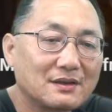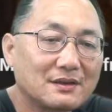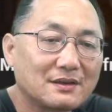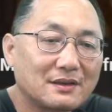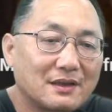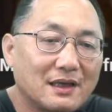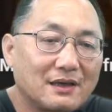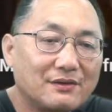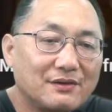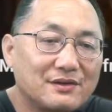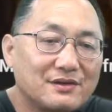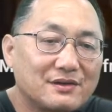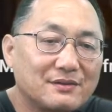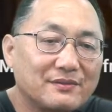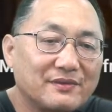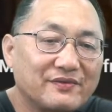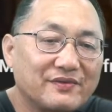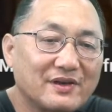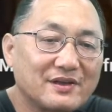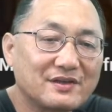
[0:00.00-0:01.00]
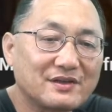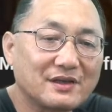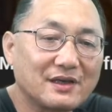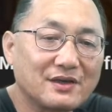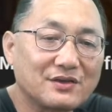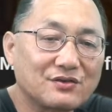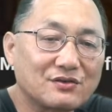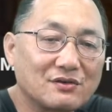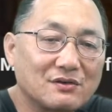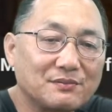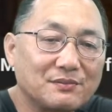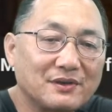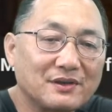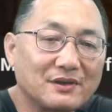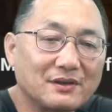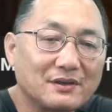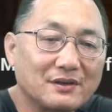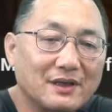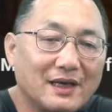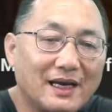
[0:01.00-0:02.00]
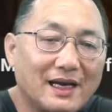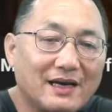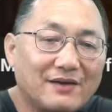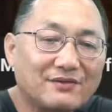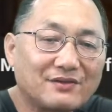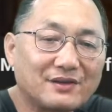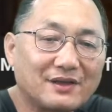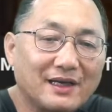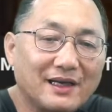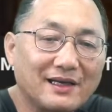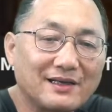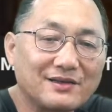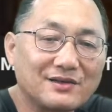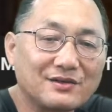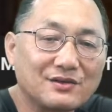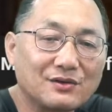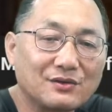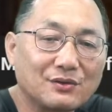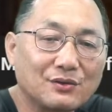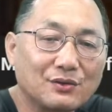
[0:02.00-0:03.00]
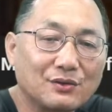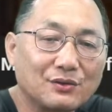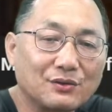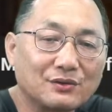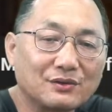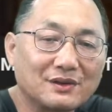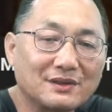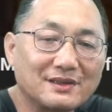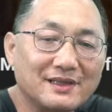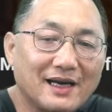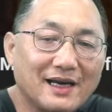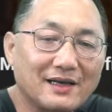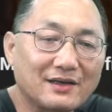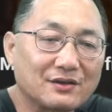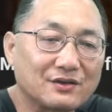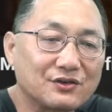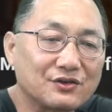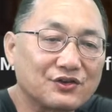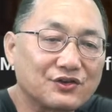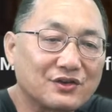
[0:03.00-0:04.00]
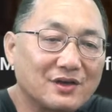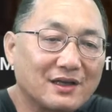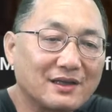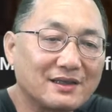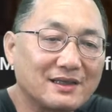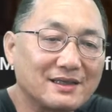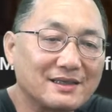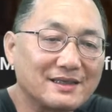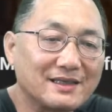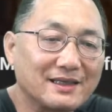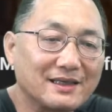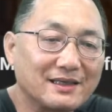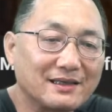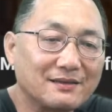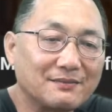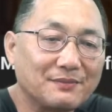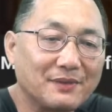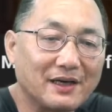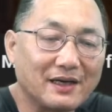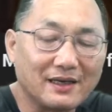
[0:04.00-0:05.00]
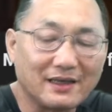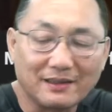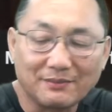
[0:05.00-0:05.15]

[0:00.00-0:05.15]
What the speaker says: Terrorism investigation opened after 18-year-old attacker shot dead by